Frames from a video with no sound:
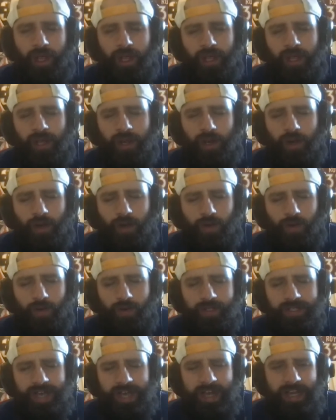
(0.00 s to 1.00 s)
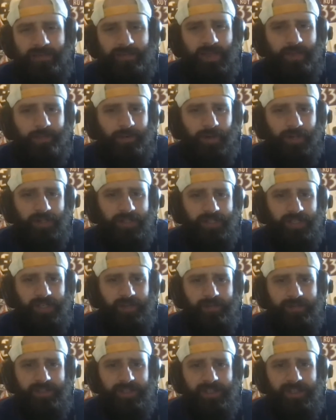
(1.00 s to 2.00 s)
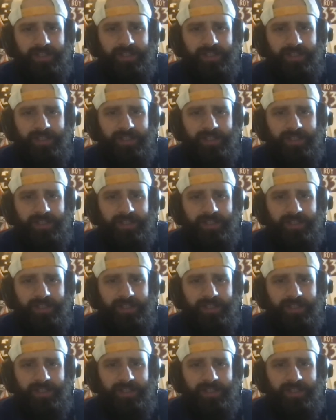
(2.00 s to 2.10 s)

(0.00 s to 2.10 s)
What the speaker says: Donnie Meatballs comes in.